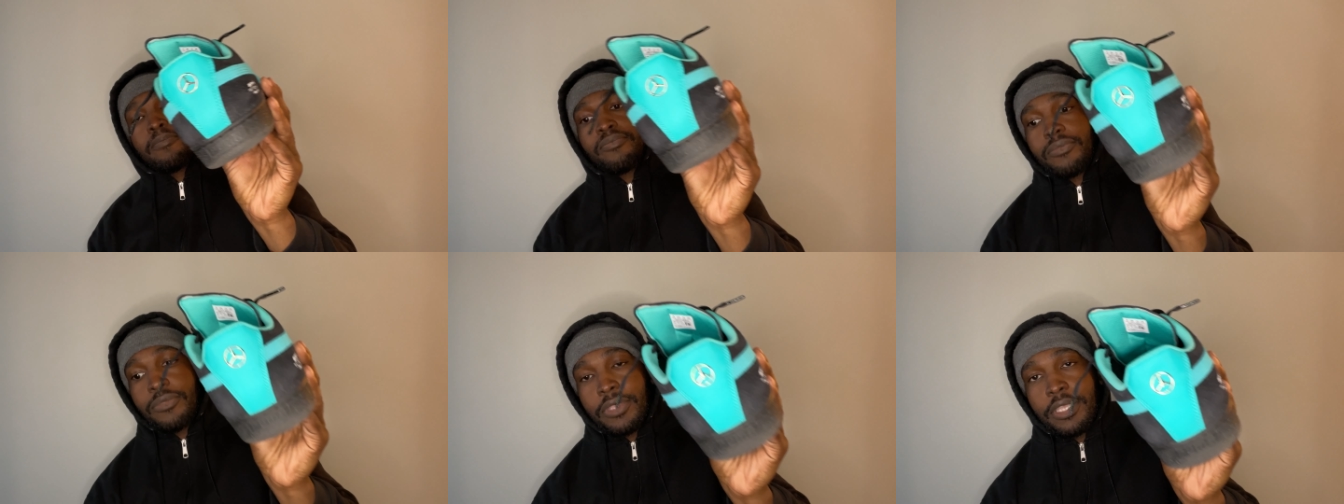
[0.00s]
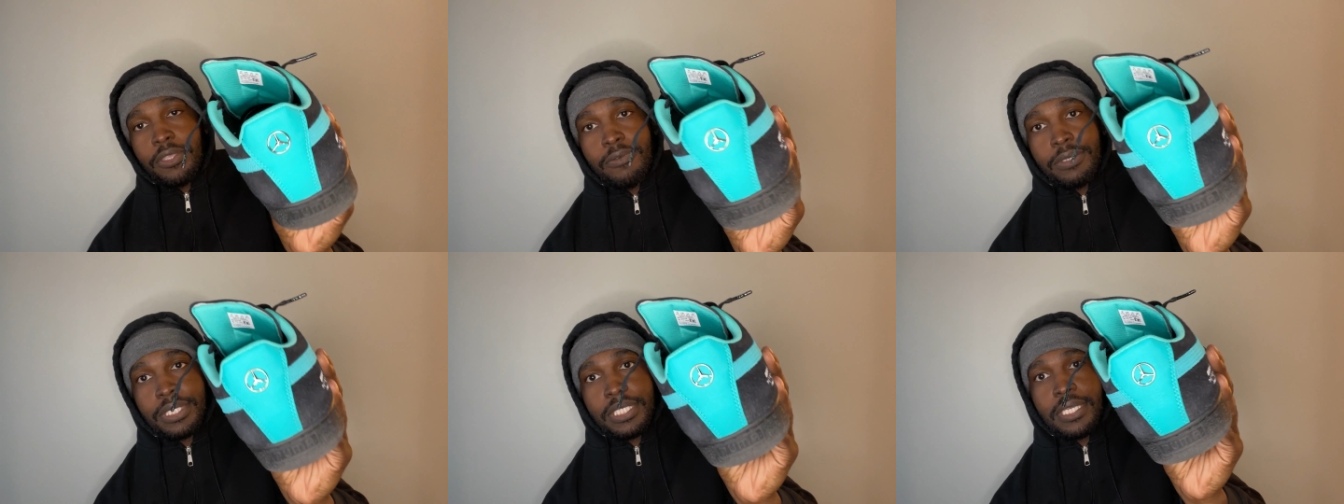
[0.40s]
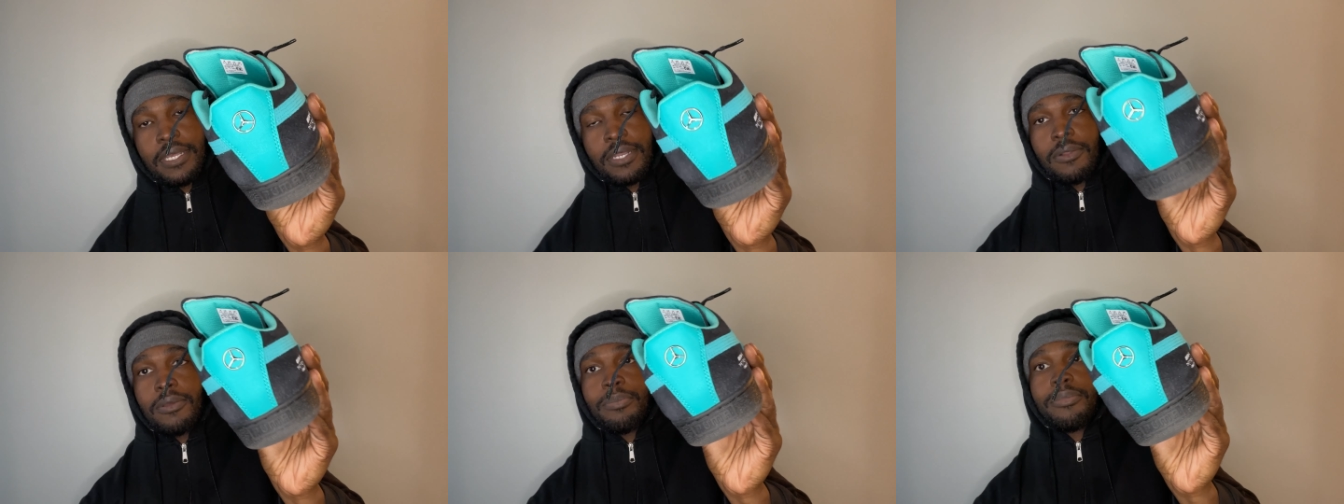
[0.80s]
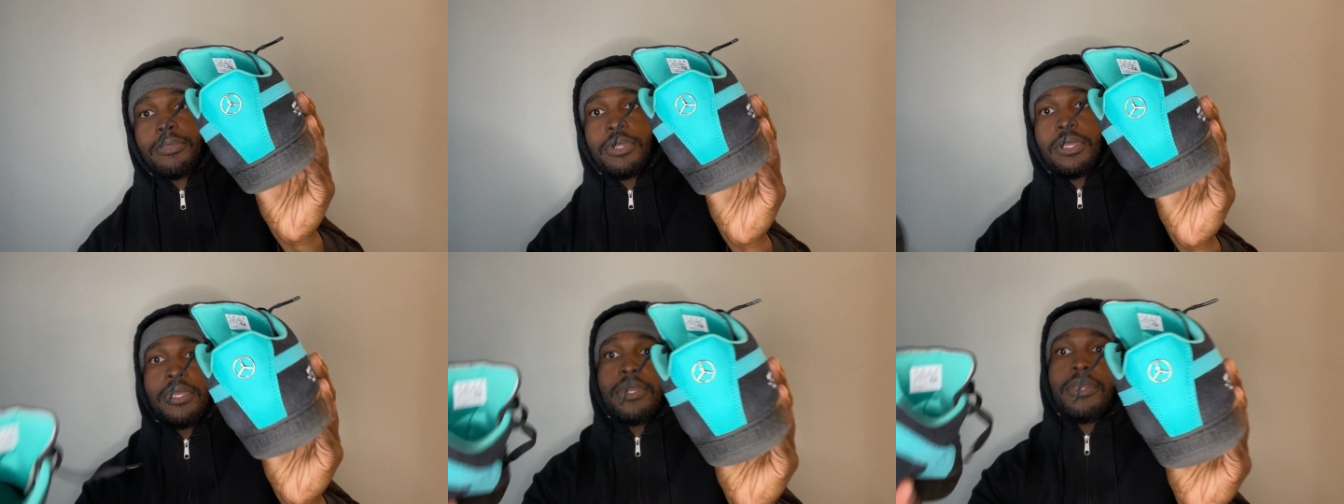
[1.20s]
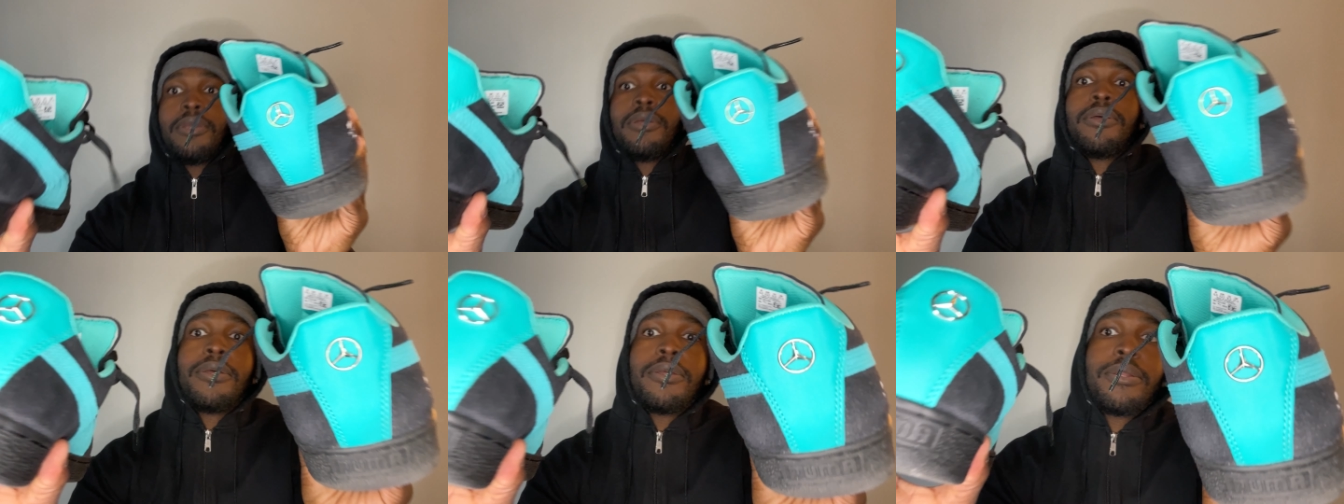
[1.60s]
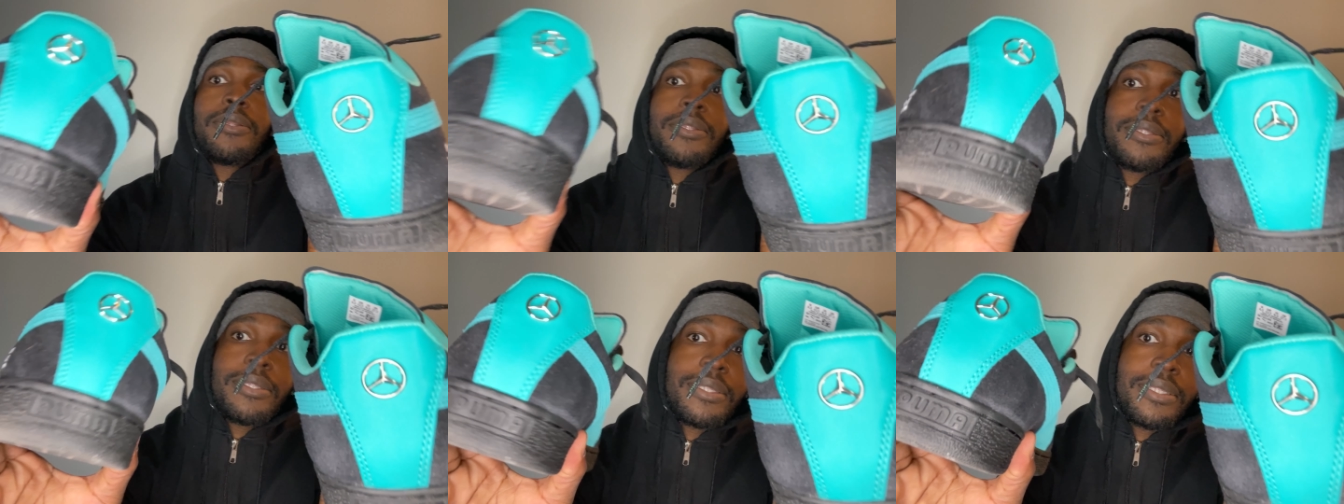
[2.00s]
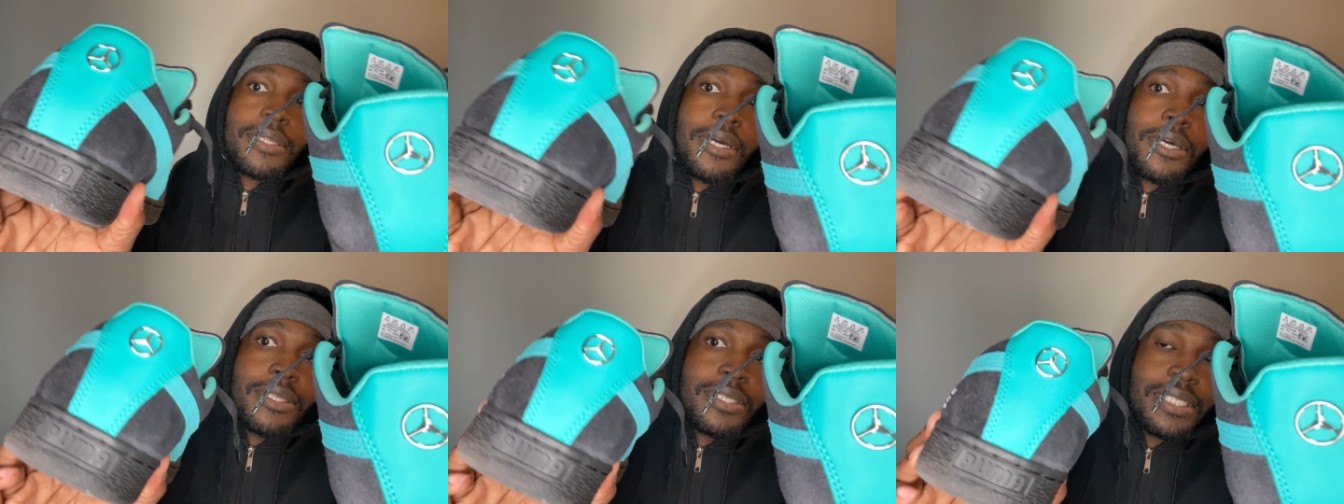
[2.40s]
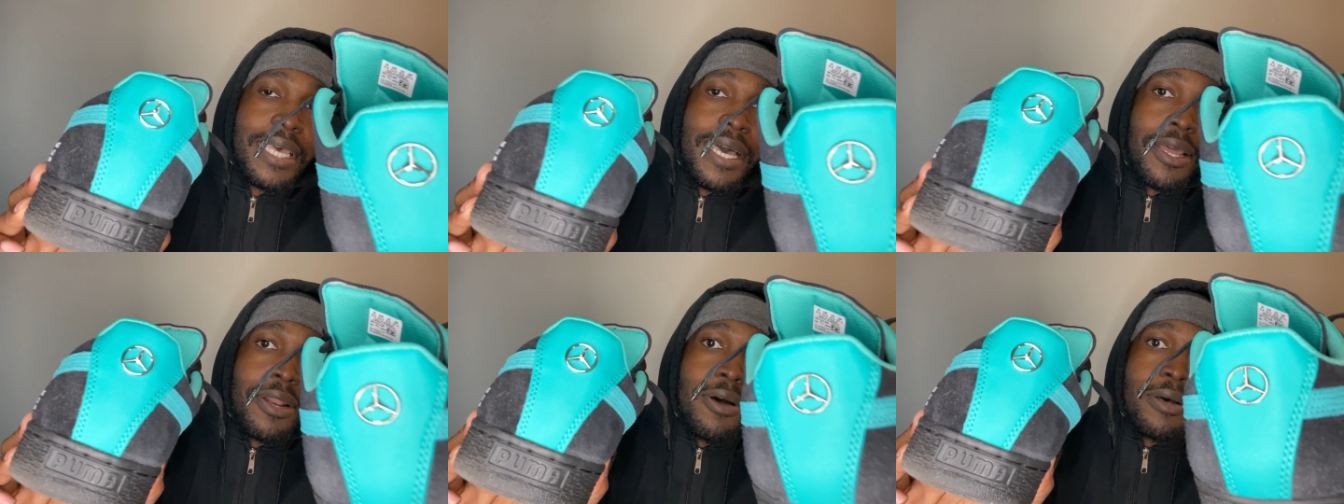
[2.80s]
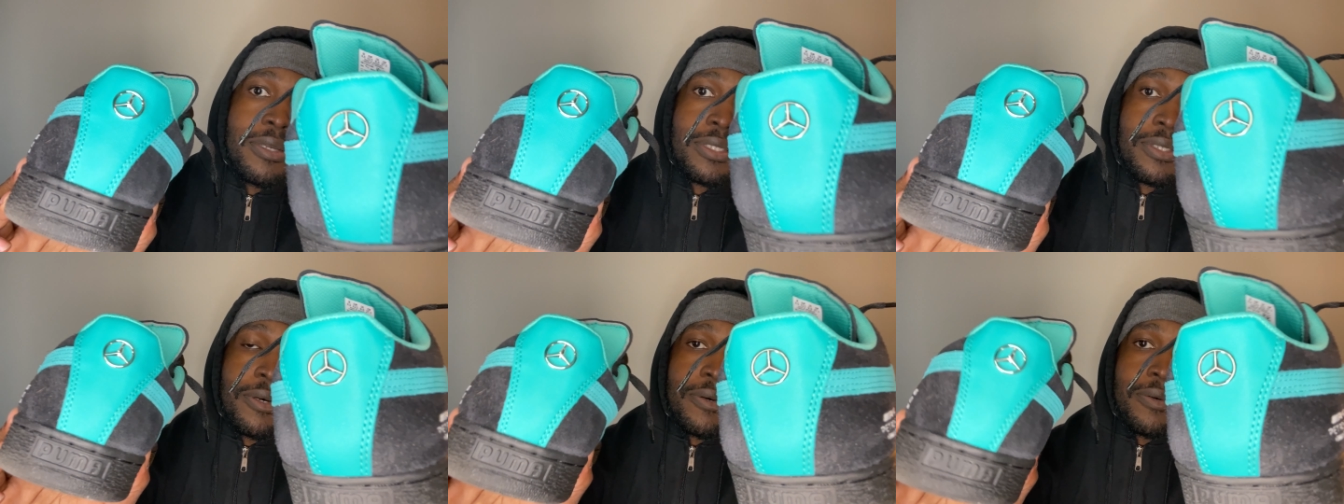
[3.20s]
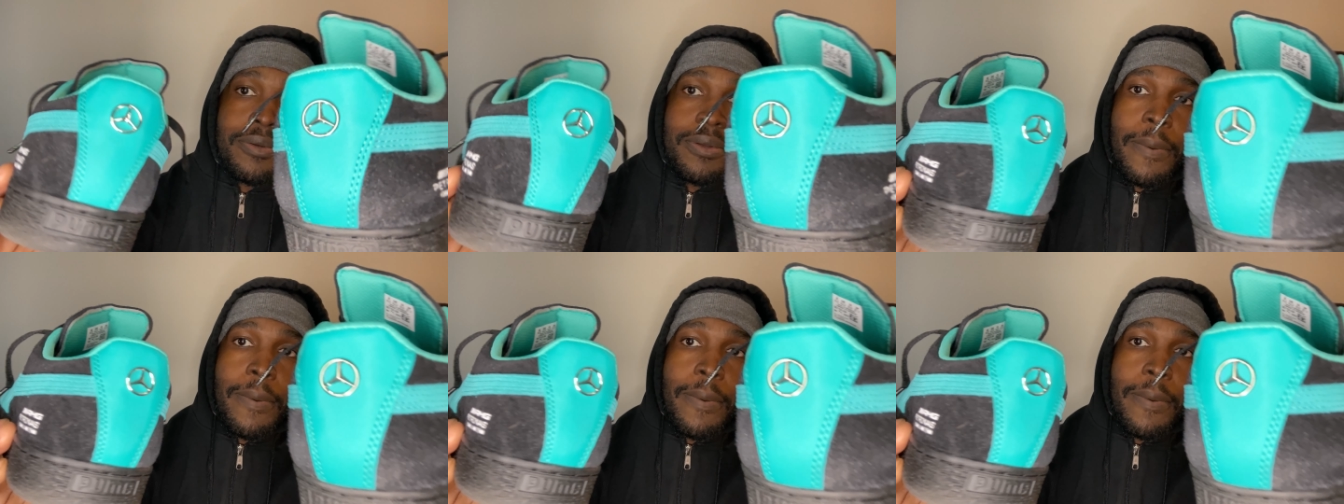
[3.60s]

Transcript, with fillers: And you can see it on the other side also.